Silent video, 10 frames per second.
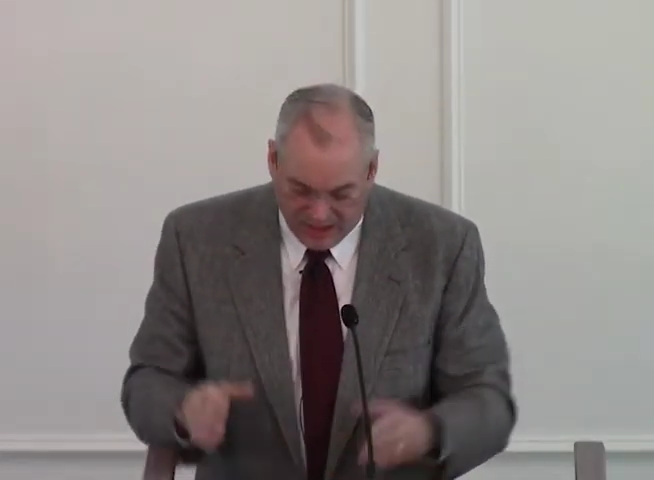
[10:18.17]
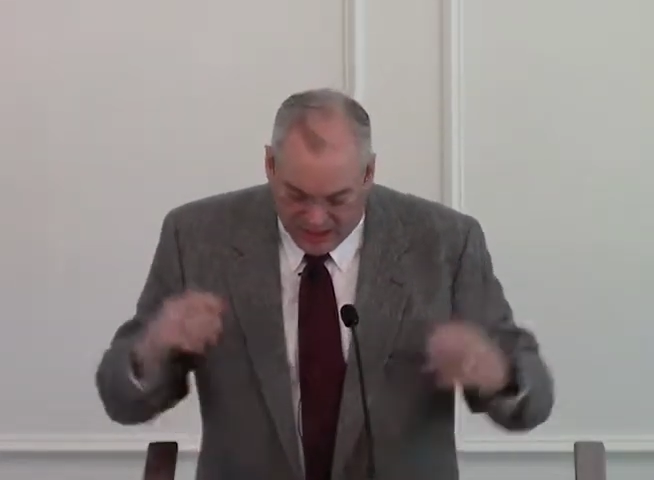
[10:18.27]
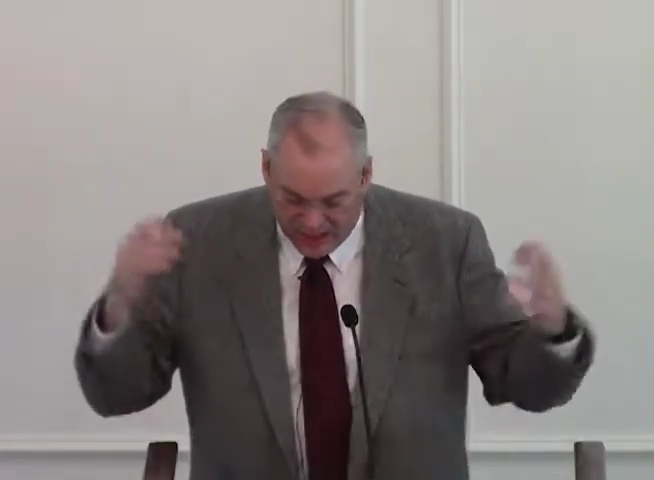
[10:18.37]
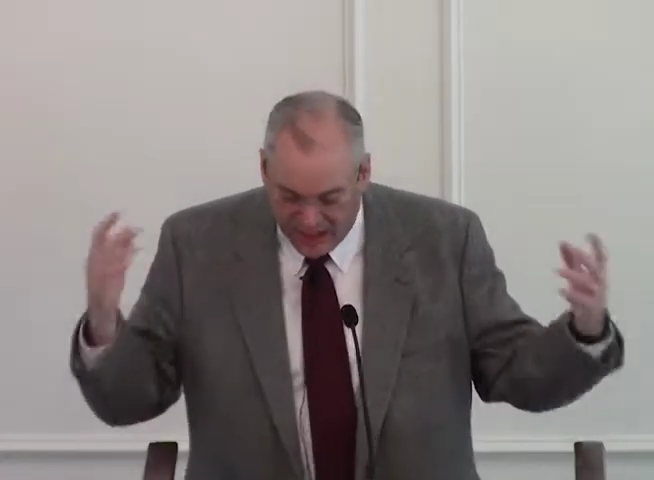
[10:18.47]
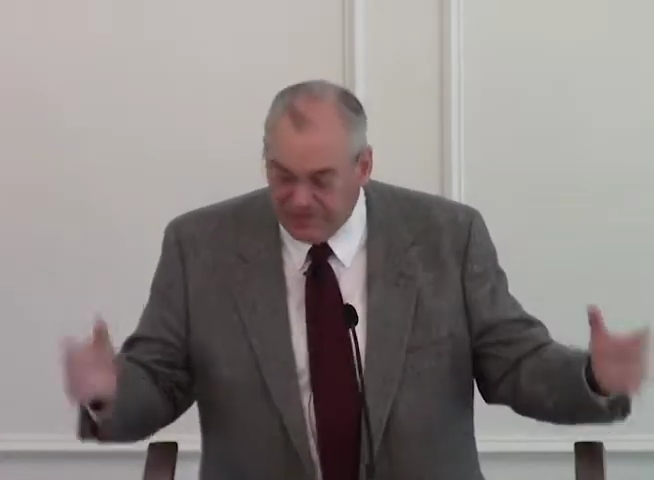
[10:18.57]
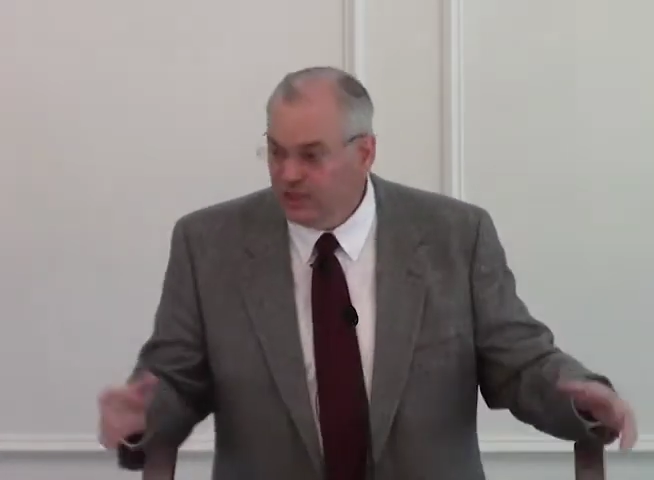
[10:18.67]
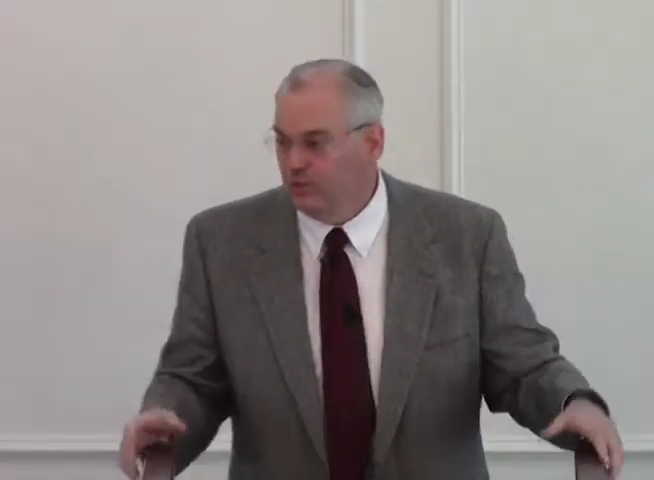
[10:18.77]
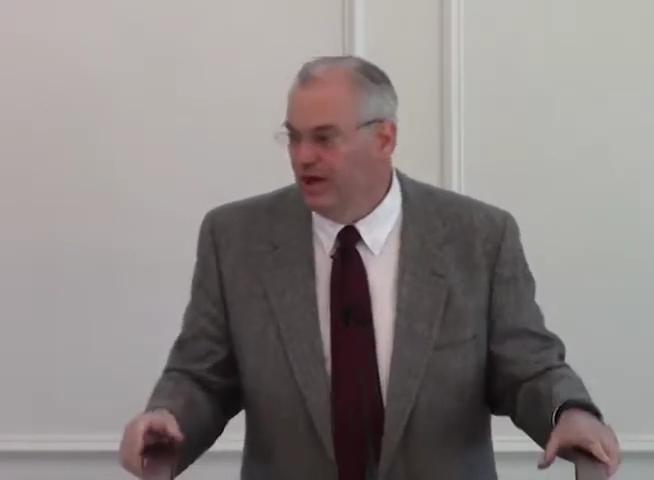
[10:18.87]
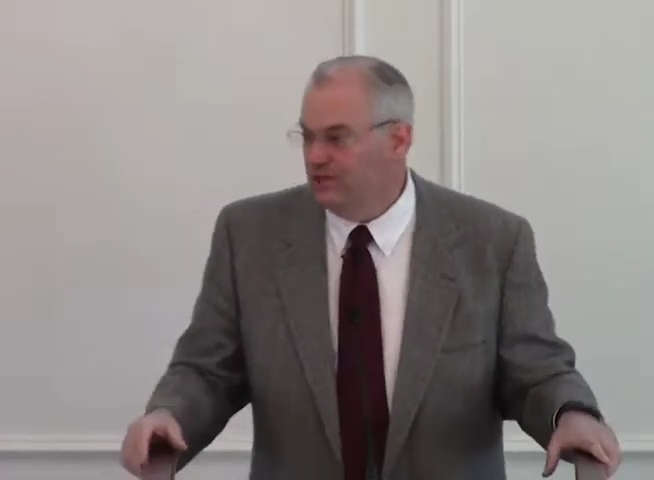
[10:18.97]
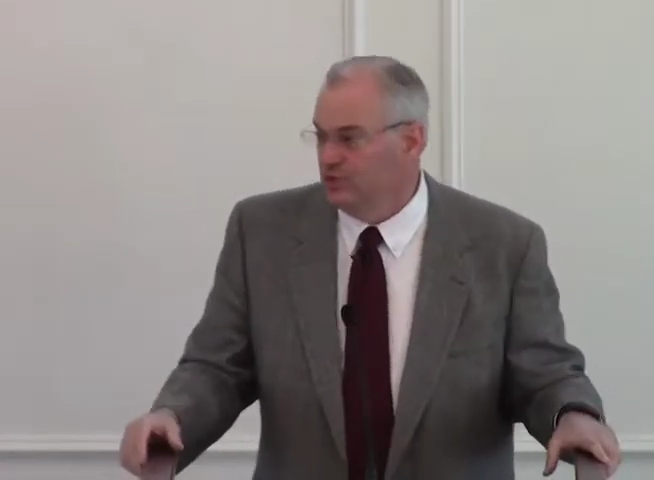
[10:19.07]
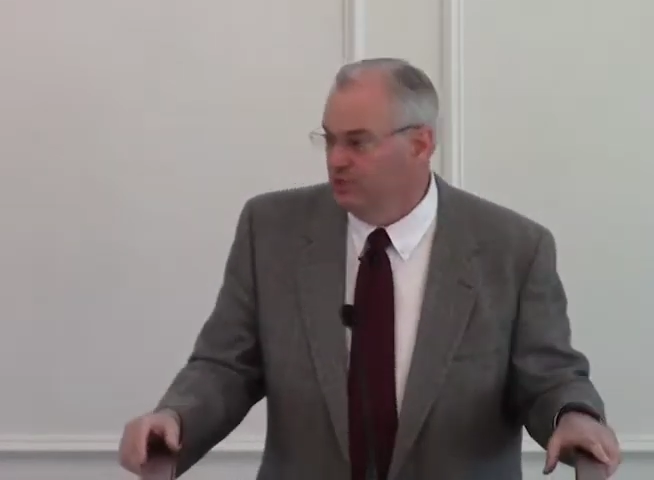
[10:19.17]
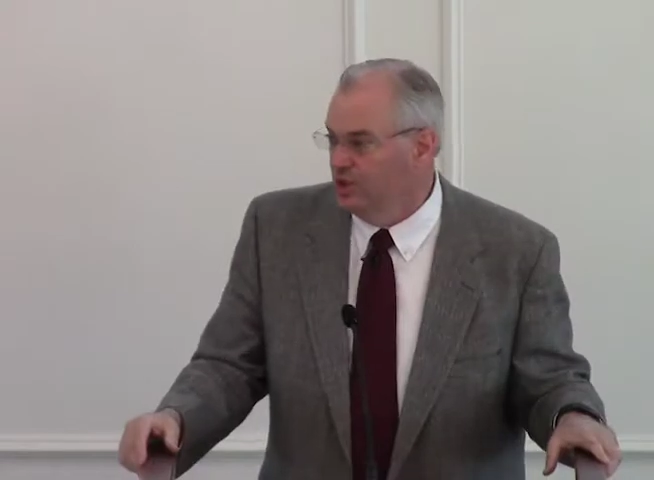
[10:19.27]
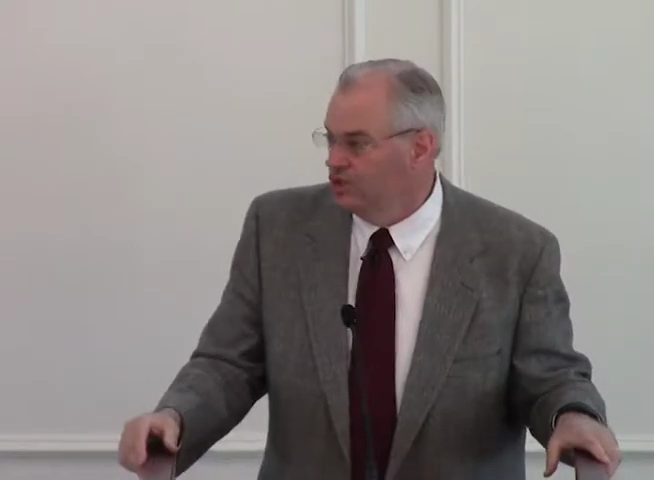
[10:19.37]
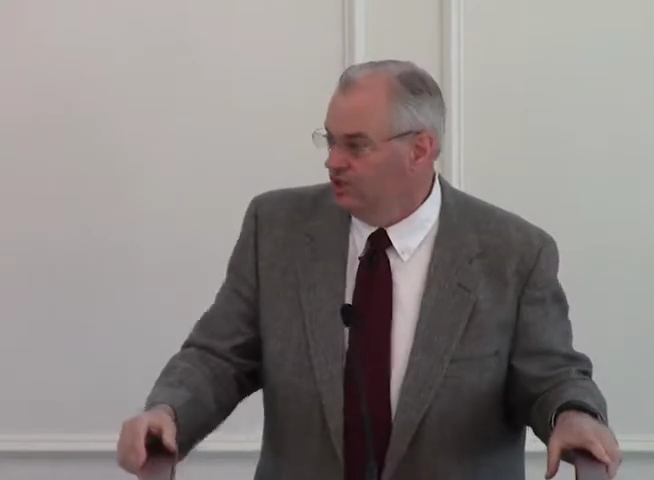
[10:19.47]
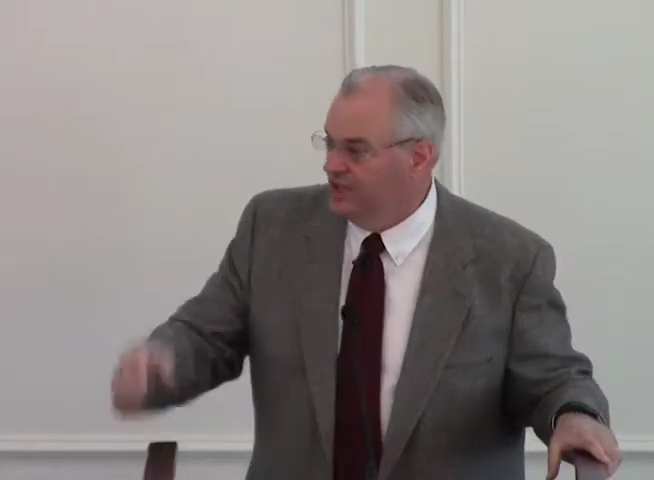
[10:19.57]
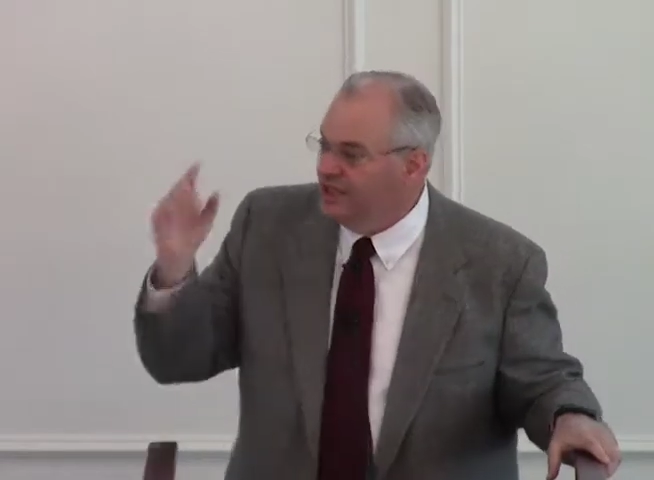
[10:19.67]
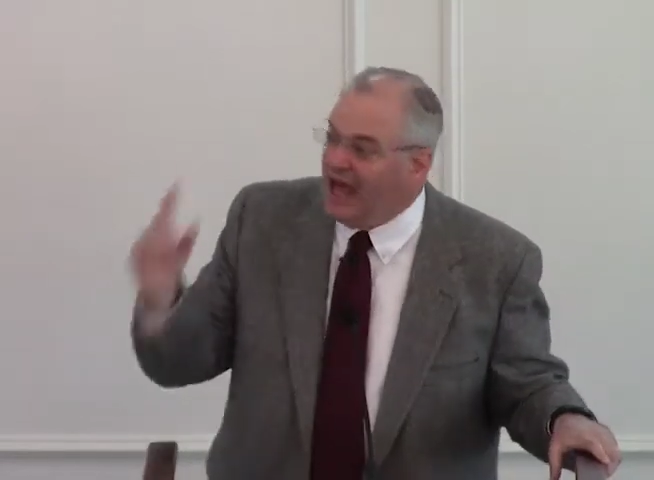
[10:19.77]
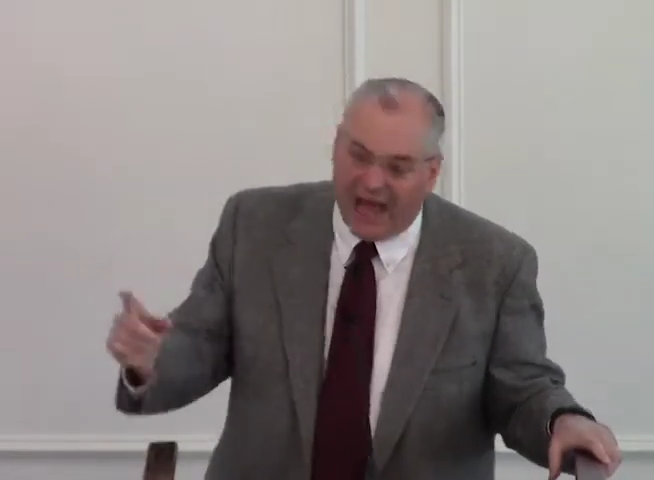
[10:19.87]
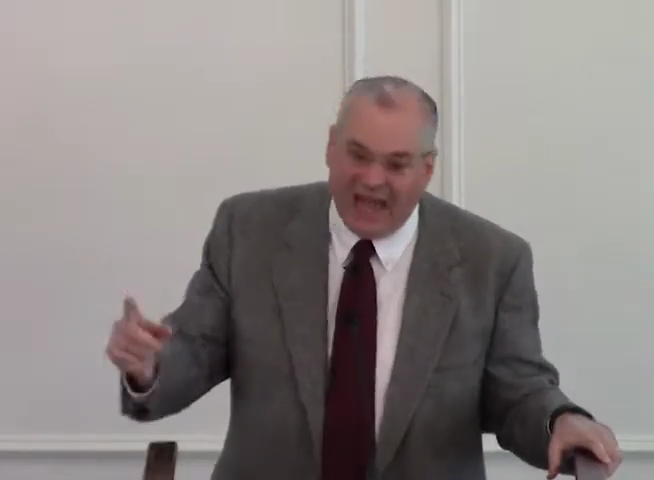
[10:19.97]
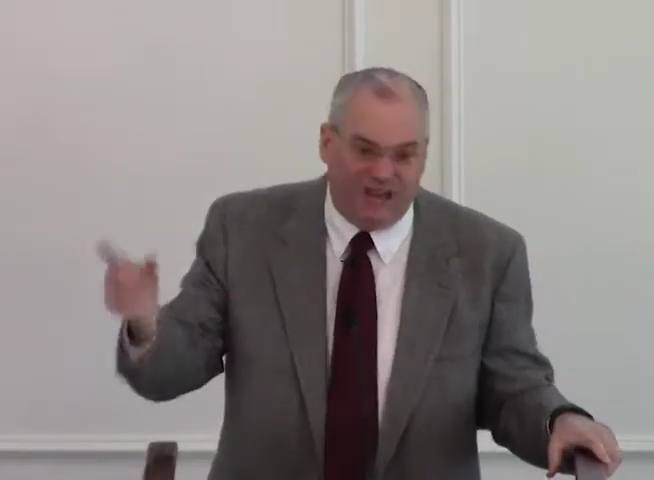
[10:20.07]
It limited retribution, an
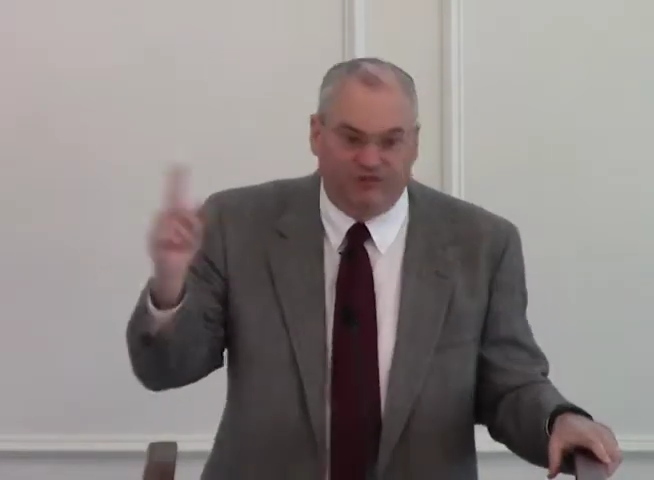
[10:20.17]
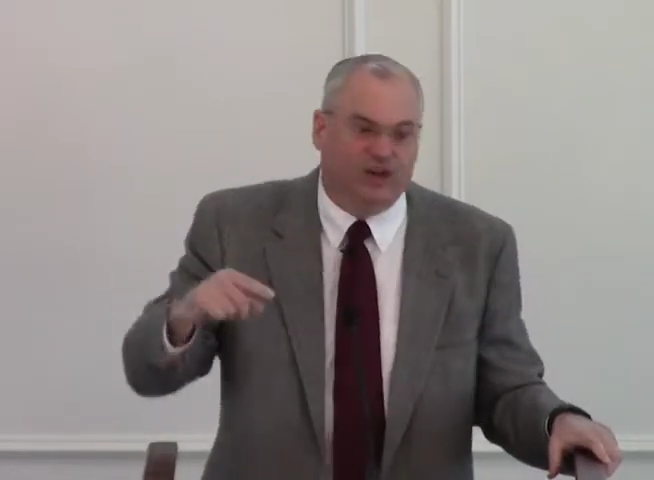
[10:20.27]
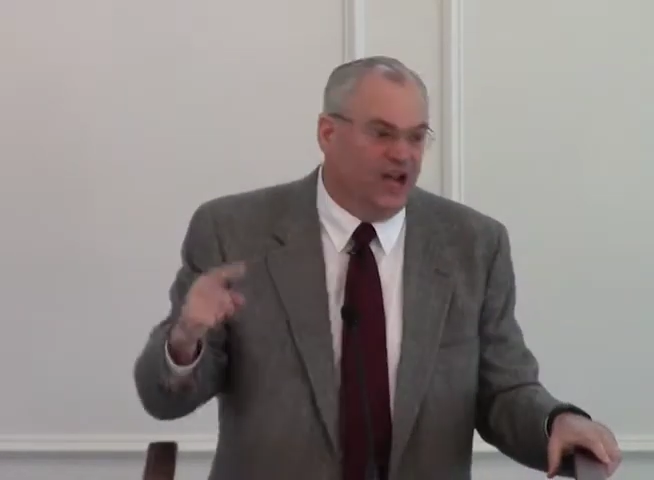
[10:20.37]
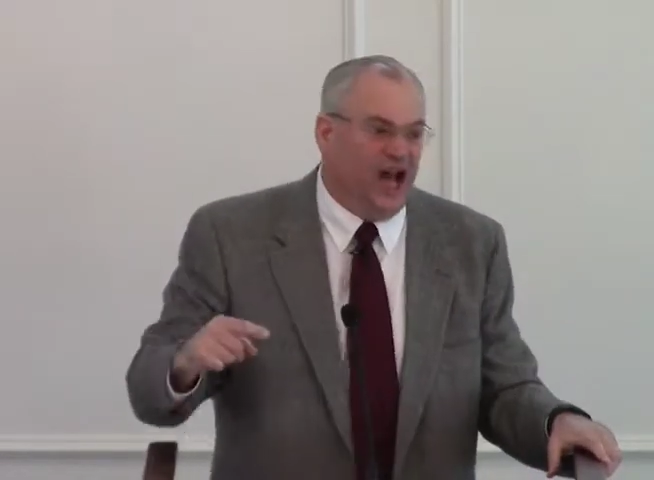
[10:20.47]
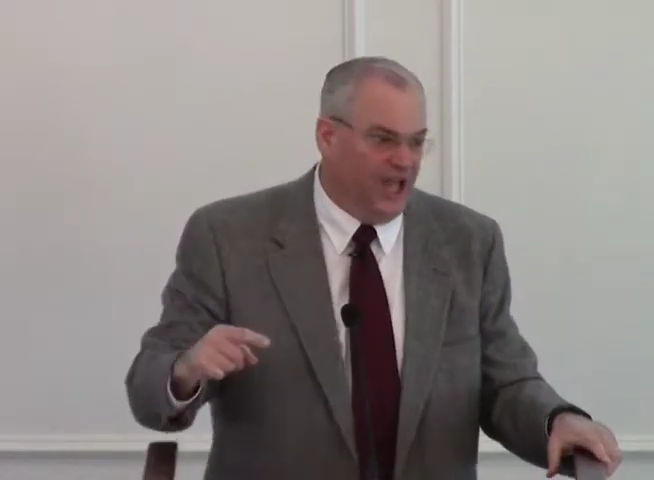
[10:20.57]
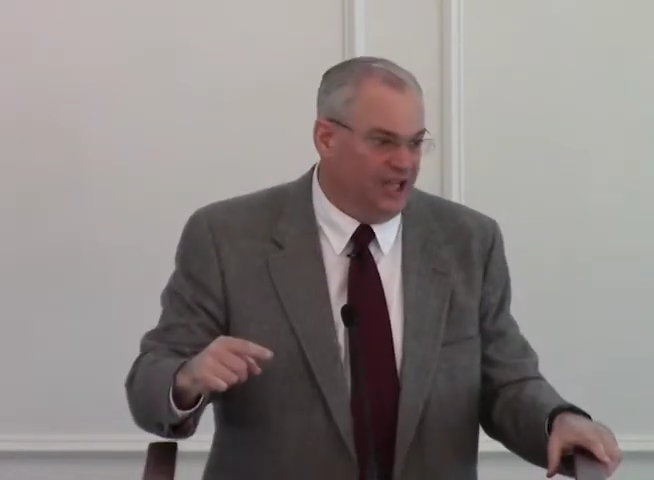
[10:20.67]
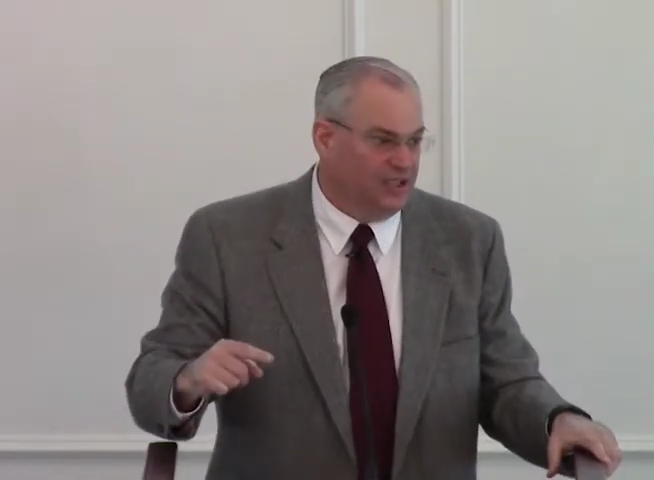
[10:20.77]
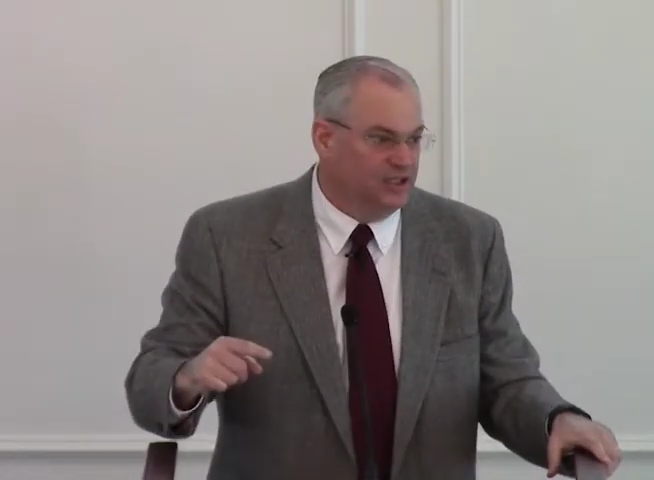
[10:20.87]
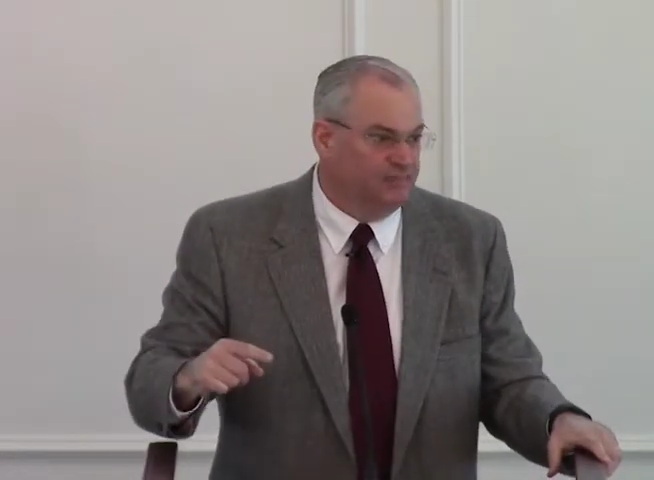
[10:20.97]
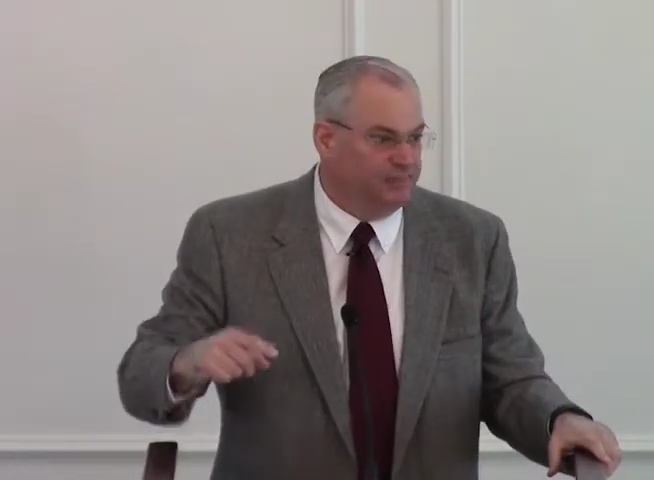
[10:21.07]
eye for an eye,